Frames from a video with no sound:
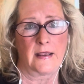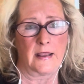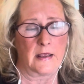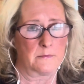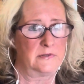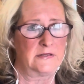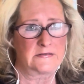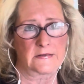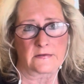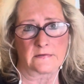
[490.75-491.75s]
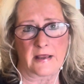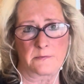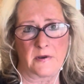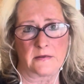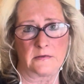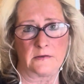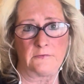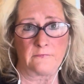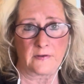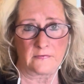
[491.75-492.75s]
And please hit the like button if you
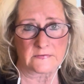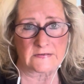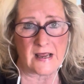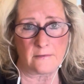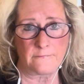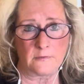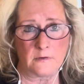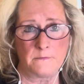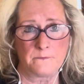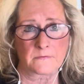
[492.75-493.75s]
found this helpful,